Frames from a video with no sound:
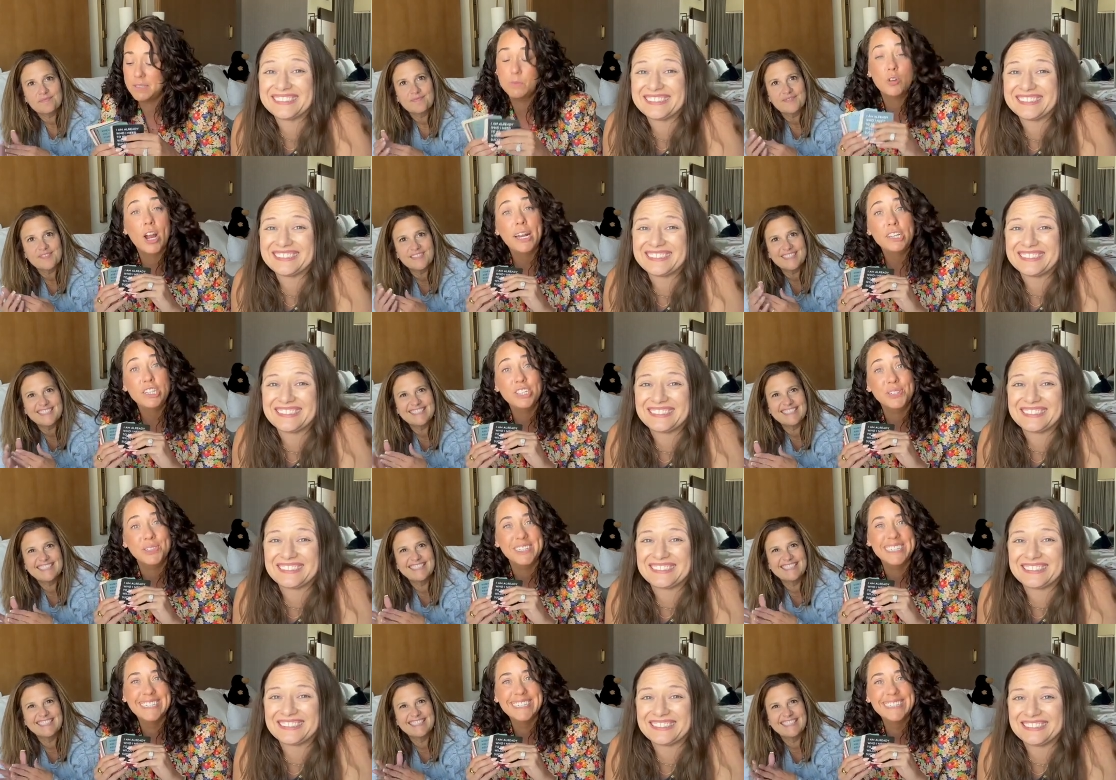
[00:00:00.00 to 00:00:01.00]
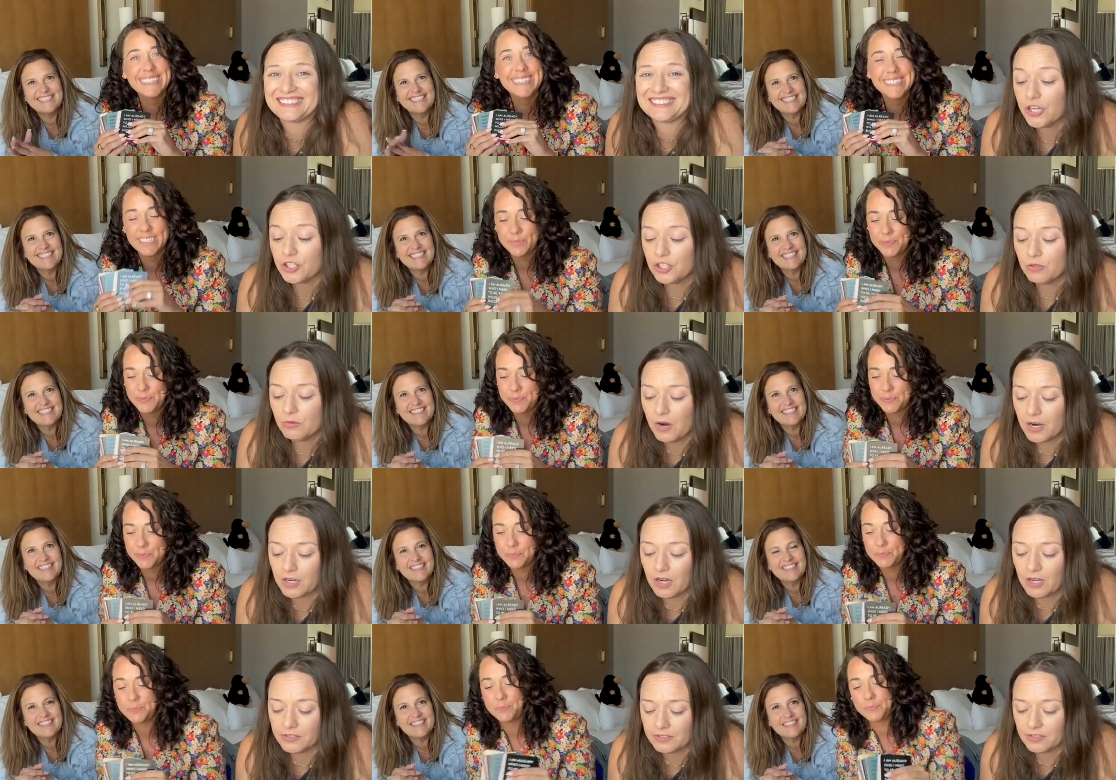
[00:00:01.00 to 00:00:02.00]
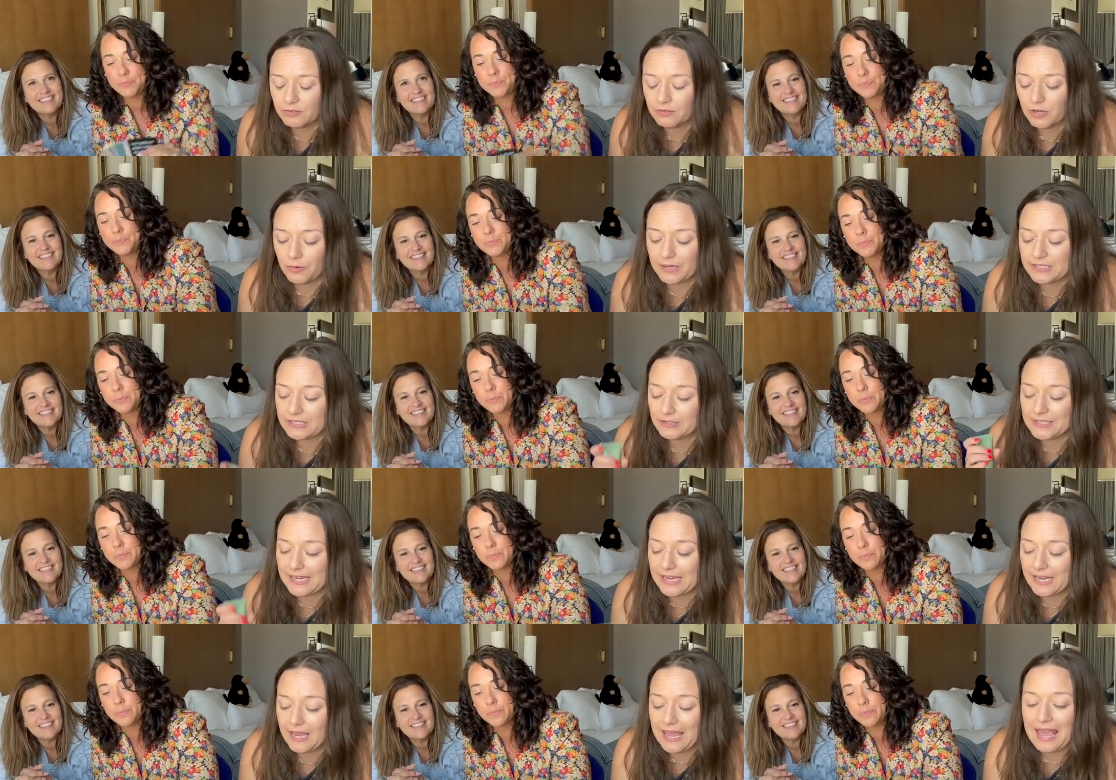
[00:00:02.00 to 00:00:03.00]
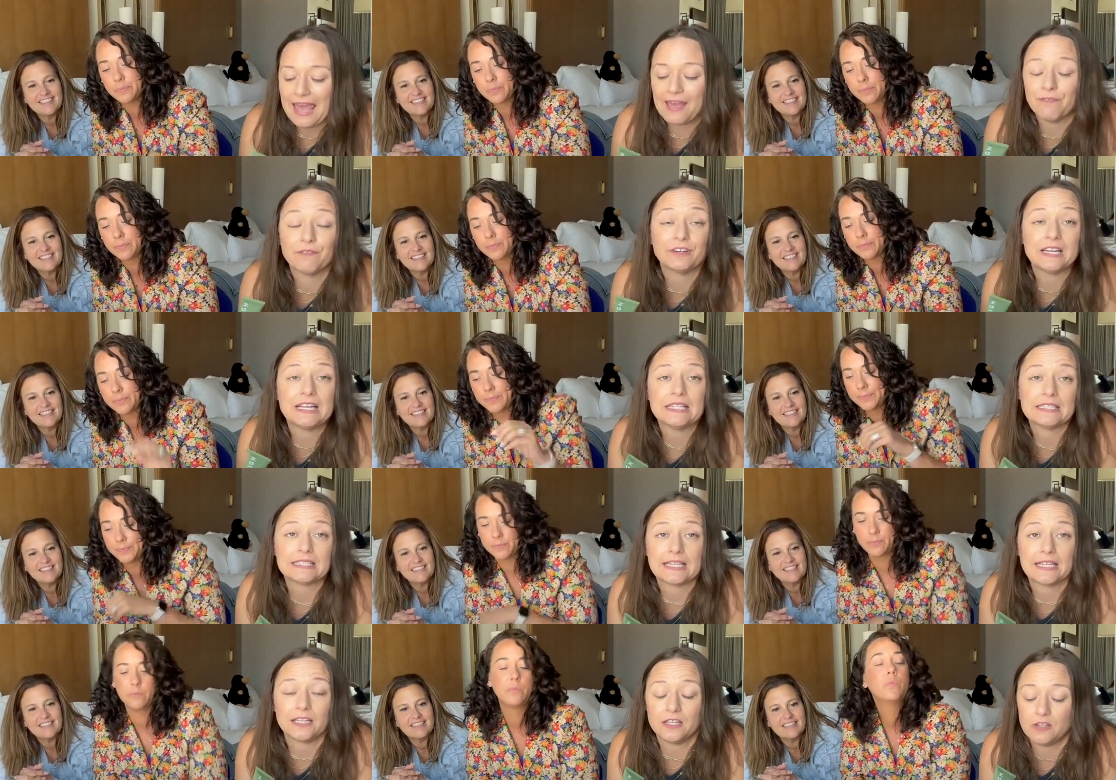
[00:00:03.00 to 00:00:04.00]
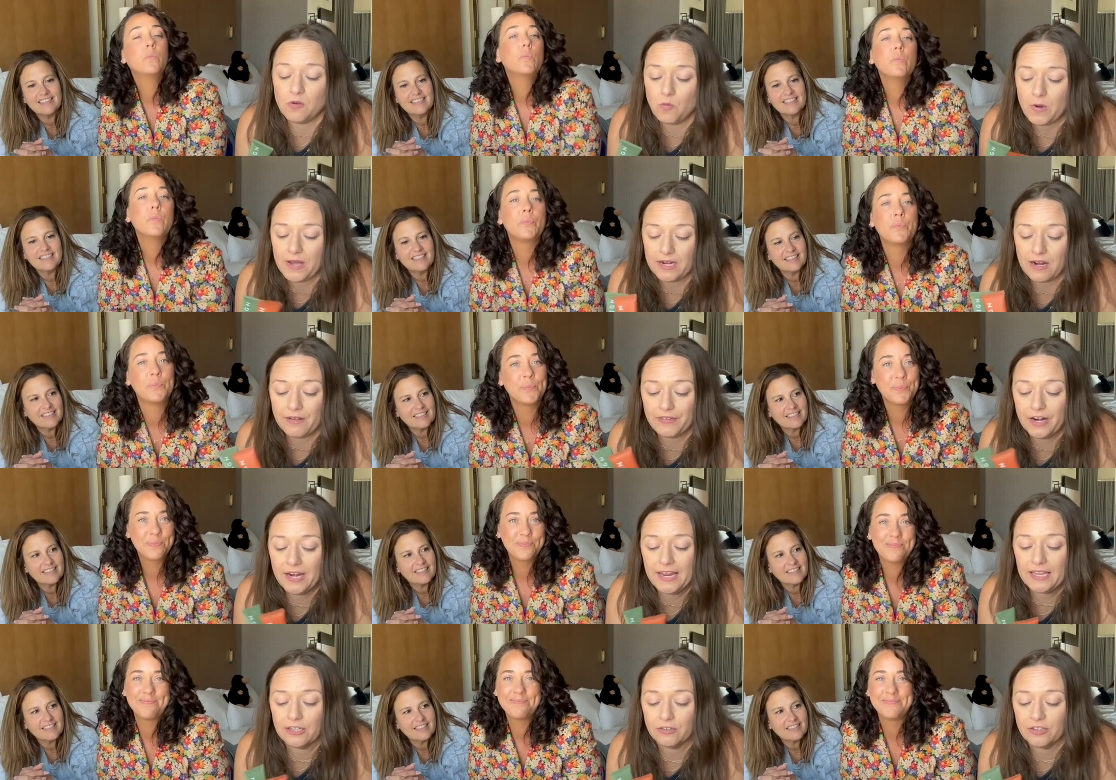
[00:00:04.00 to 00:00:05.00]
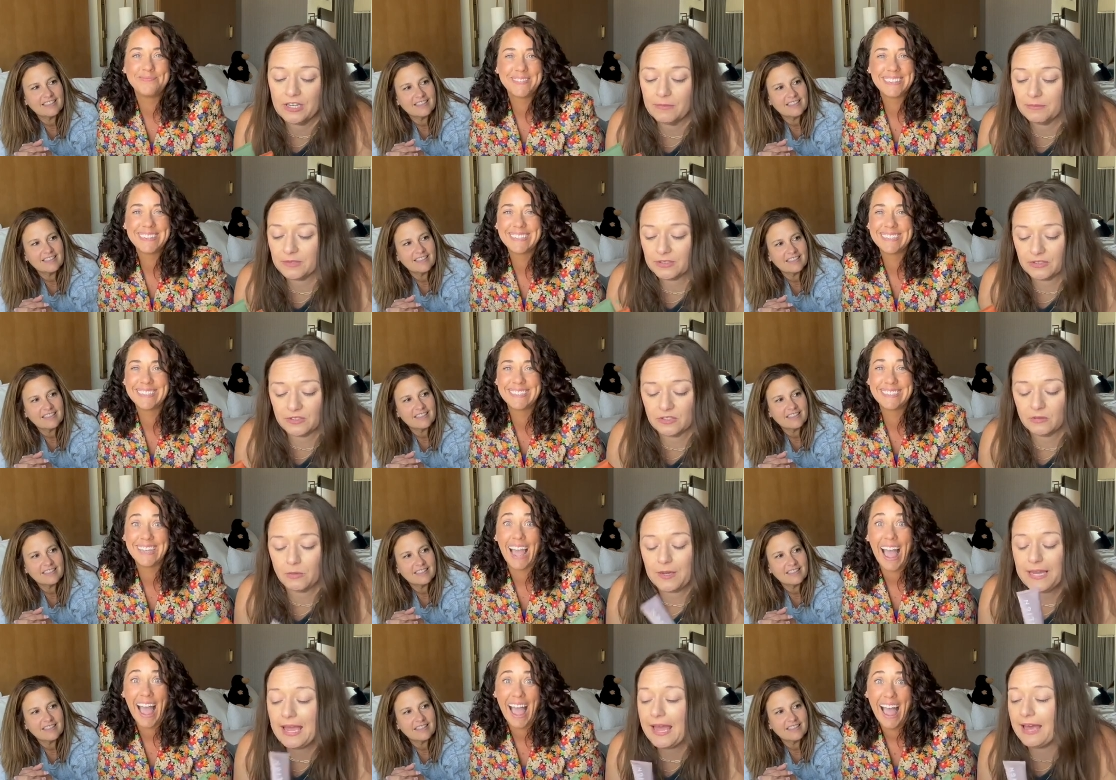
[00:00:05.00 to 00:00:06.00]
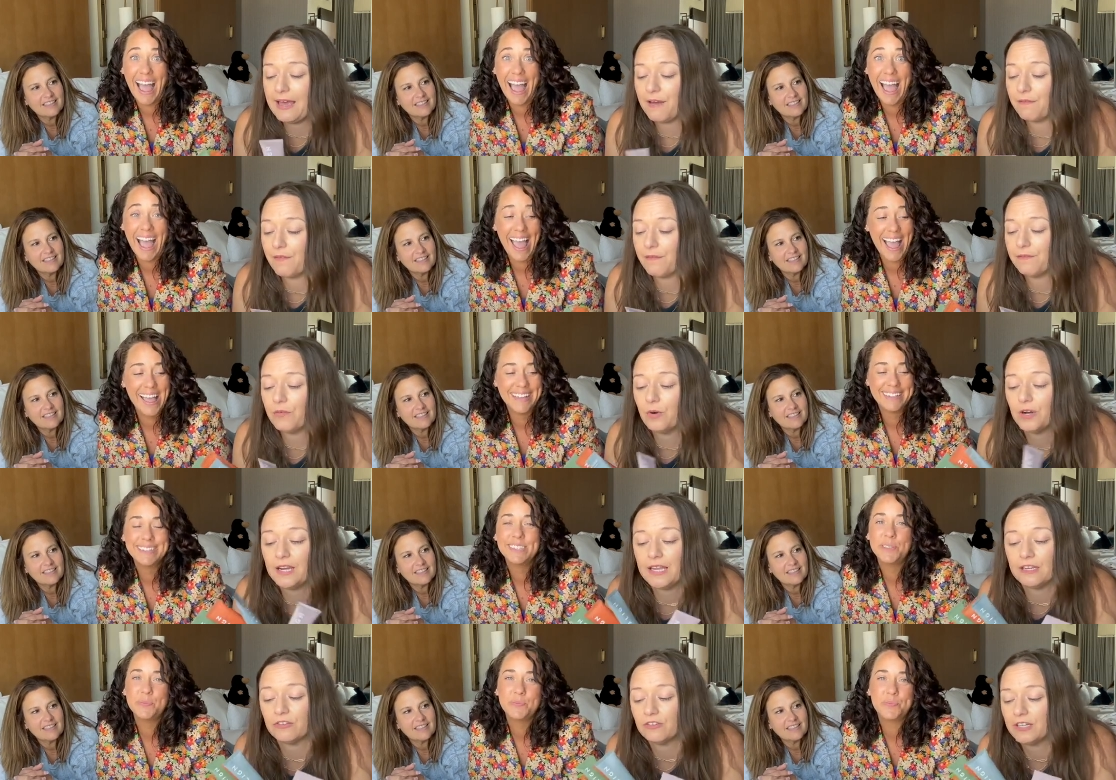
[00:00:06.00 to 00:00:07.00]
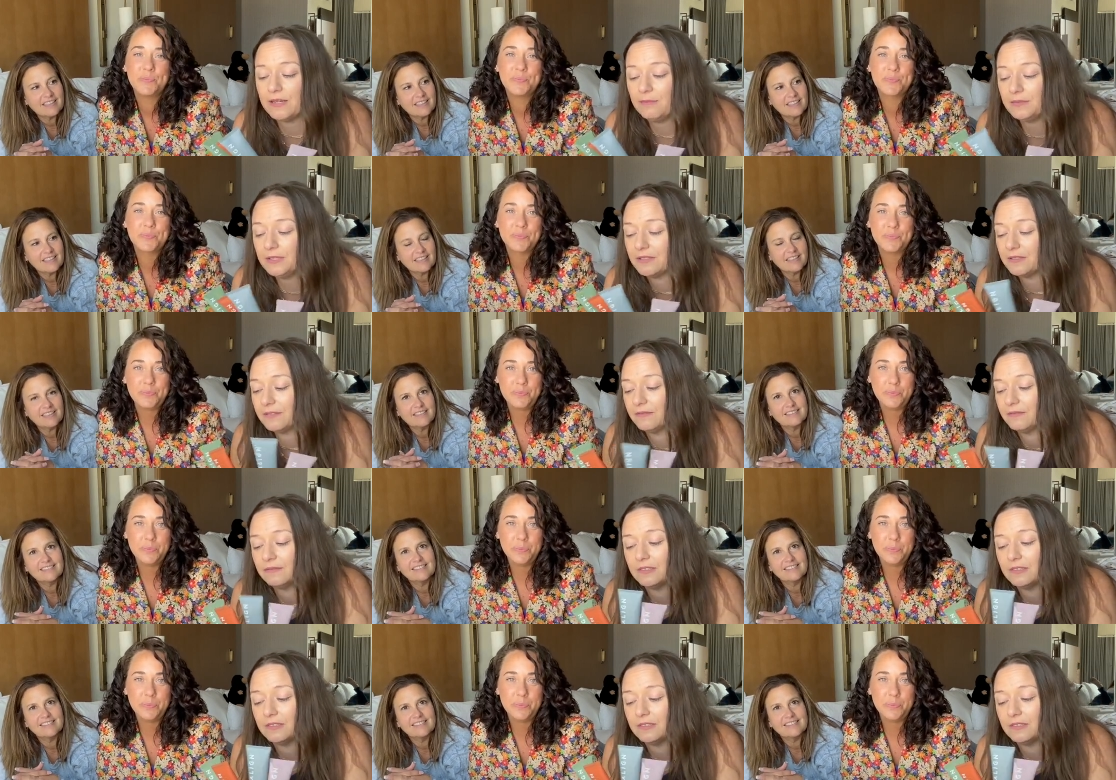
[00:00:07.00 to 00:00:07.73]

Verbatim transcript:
Speaker 1: some gratitude. You are also going to get every single one of our hand creams. So we have four hand creams.